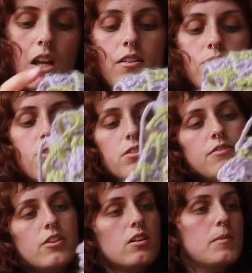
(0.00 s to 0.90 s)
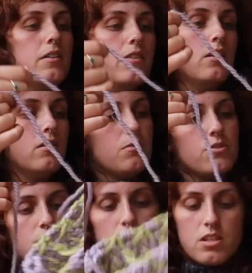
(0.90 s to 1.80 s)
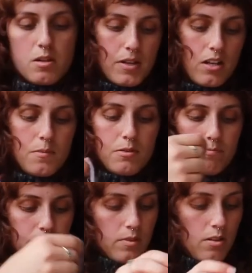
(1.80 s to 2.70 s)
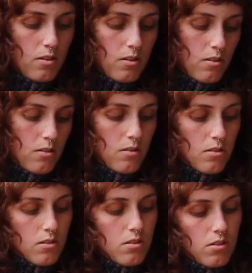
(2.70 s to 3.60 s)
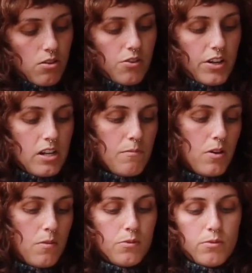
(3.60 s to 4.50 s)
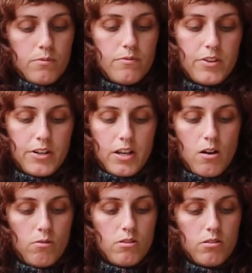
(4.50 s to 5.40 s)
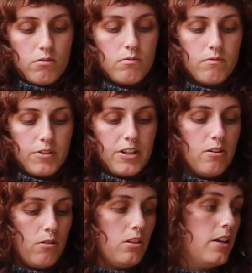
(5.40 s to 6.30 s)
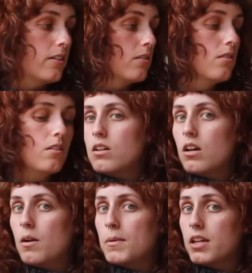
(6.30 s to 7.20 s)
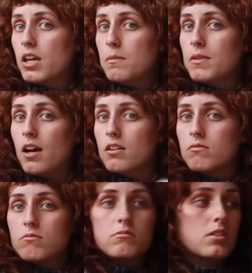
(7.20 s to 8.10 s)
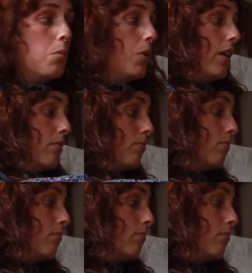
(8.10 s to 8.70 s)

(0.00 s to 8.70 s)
I totally forgot about that. That was just sitting in my cupboard. Green and purple, very Hulk-like. I'm gonna keep that somewhere.